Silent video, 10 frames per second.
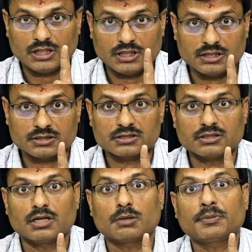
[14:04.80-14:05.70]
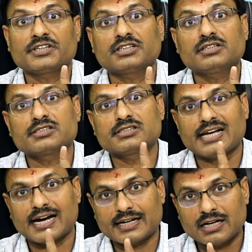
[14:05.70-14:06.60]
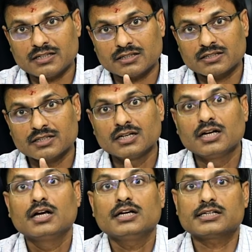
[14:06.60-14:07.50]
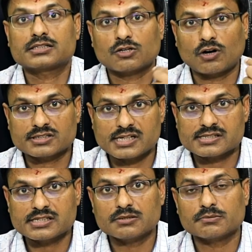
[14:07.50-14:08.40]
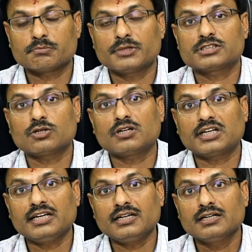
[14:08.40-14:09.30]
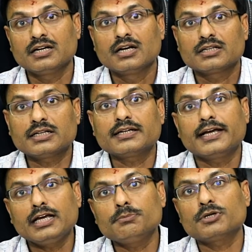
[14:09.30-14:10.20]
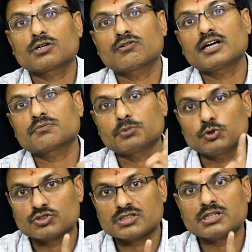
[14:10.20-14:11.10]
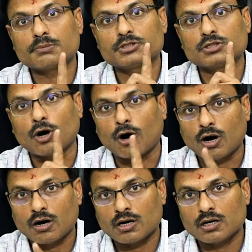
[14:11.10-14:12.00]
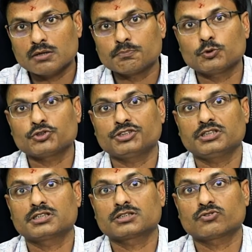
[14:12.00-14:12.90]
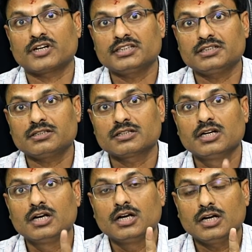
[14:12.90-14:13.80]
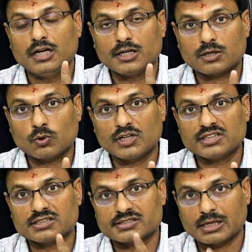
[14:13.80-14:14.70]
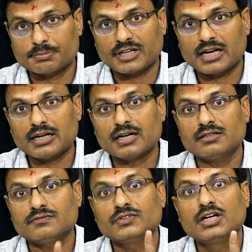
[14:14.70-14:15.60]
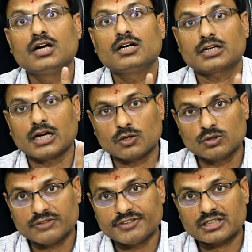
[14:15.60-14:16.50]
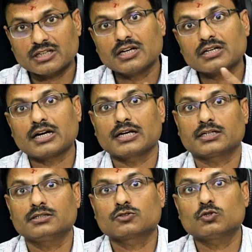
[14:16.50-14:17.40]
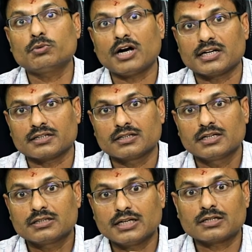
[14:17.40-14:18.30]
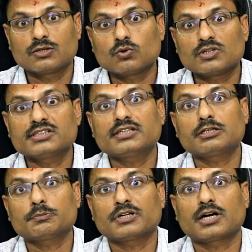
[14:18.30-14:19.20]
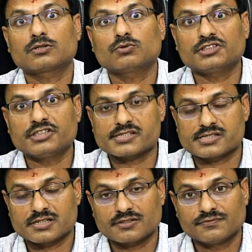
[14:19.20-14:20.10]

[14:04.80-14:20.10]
his patient is the adult, he crosses the maturity, then he may require fusion of the all posterior joint, including the subtalar, talonavicular, calcaneocuboid, that known as a triple orthosis.